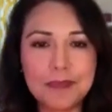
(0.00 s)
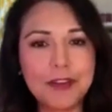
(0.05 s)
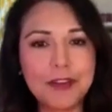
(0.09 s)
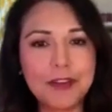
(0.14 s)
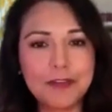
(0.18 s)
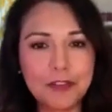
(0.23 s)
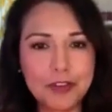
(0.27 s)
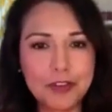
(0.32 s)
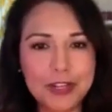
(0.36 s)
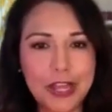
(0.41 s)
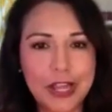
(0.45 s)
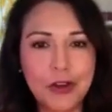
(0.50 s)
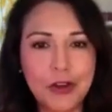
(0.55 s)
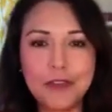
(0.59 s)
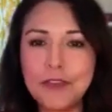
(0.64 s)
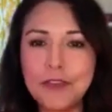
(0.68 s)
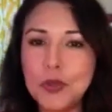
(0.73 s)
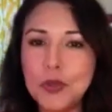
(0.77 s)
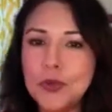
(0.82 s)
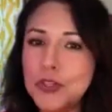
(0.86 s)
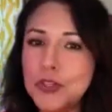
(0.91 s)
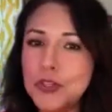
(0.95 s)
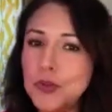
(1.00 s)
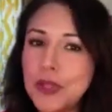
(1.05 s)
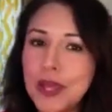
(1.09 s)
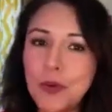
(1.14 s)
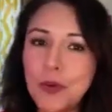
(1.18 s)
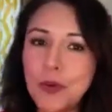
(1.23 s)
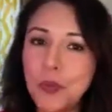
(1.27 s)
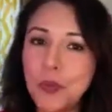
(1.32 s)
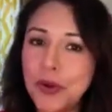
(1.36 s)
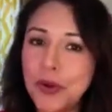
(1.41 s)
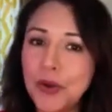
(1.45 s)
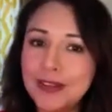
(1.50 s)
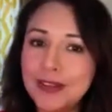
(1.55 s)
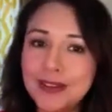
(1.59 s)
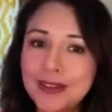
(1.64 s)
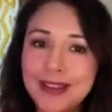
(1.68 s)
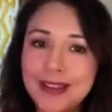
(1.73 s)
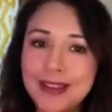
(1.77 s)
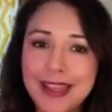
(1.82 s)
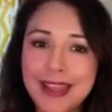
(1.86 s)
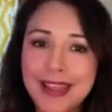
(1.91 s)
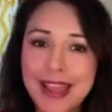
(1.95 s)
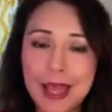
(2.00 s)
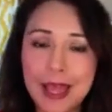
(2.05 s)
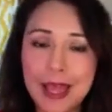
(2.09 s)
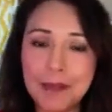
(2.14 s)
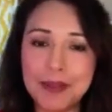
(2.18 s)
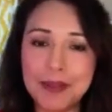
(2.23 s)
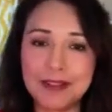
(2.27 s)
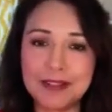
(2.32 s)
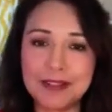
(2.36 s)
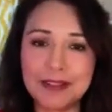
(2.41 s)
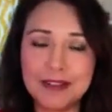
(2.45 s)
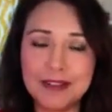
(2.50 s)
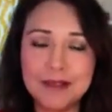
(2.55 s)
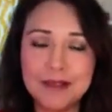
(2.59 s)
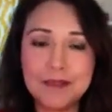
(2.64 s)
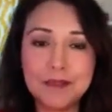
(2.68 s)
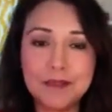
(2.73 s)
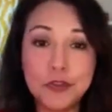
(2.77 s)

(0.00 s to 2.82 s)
But for now, if you can do that one habit,